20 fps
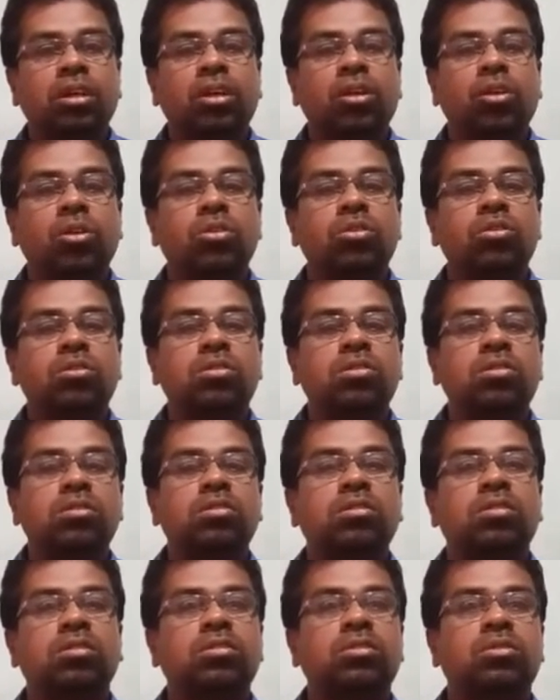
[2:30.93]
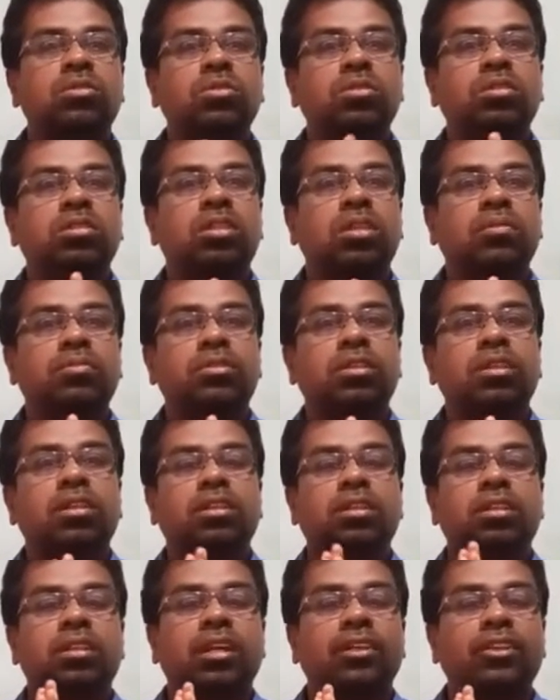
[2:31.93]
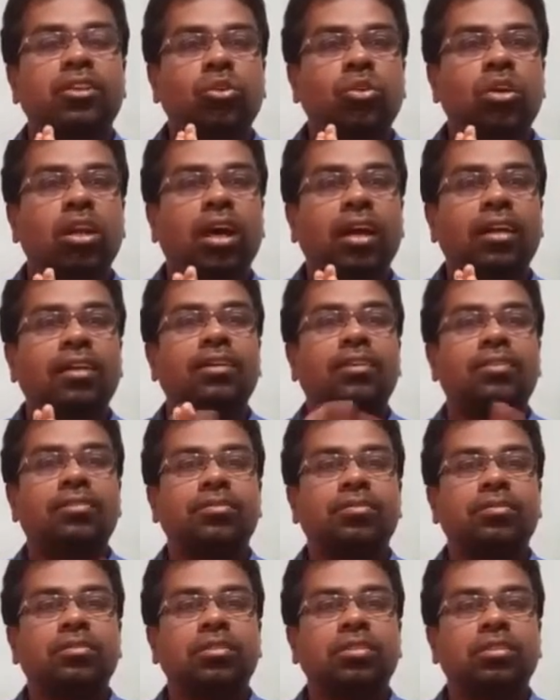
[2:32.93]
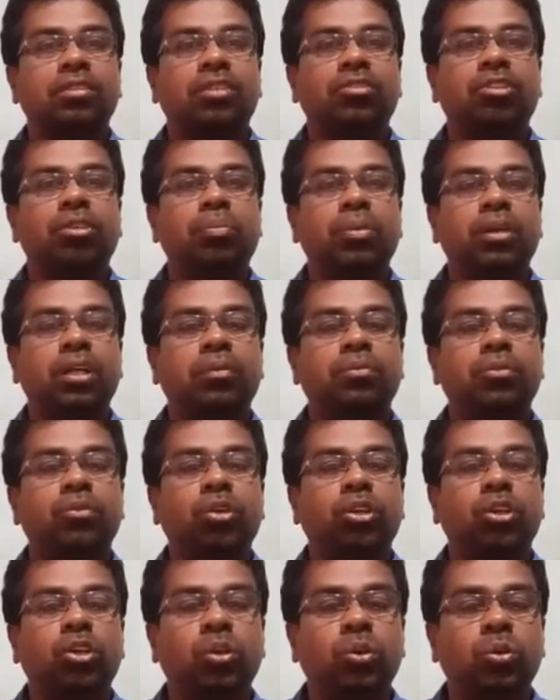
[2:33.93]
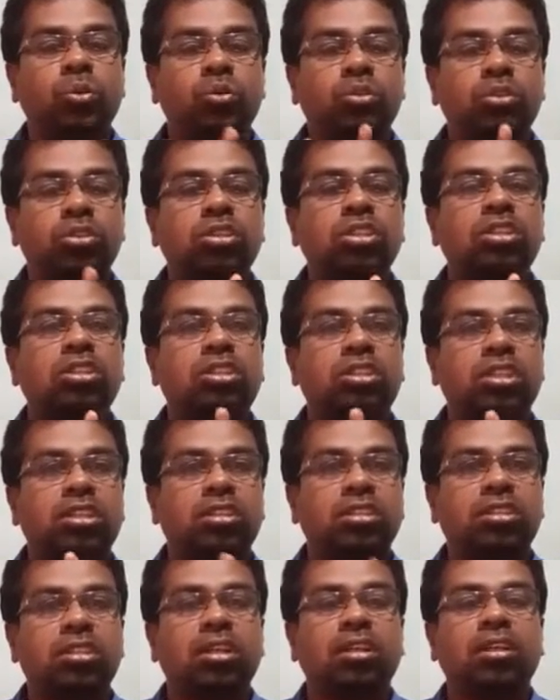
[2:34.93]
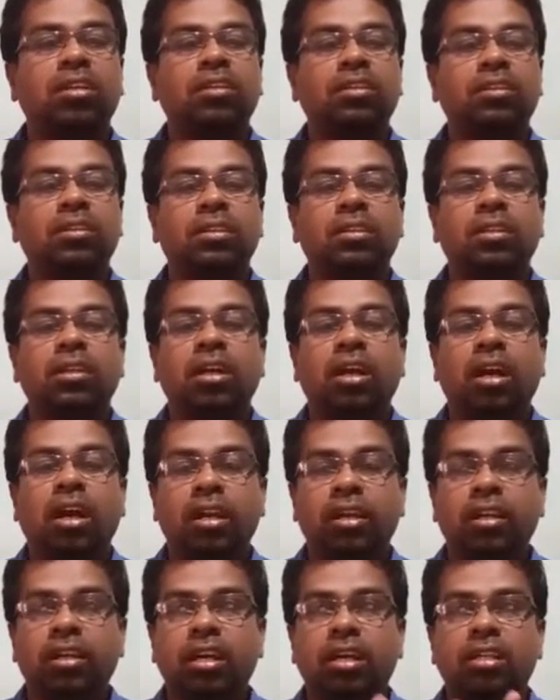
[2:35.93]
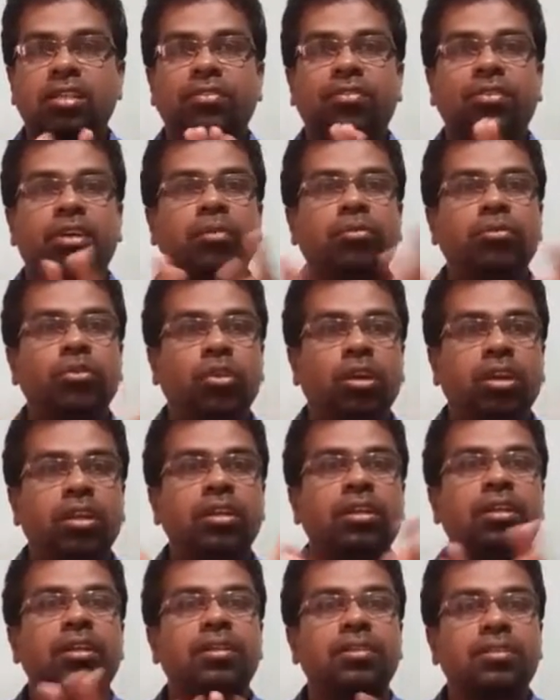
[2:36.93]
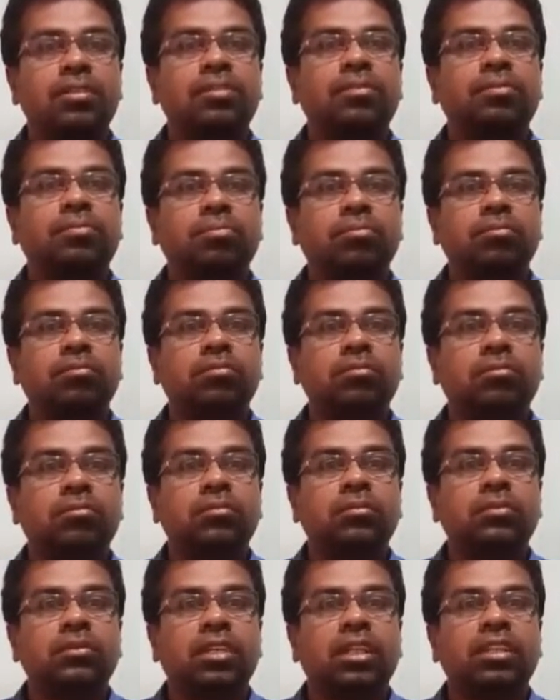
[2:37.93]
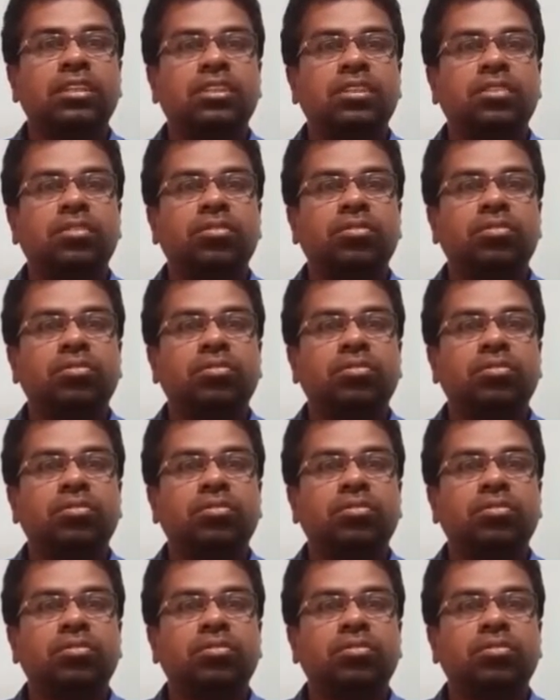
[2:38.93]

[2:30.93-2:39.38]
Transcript: Now, choose subject that you like, that will pick up your tones, structure, ideas from your readings. That's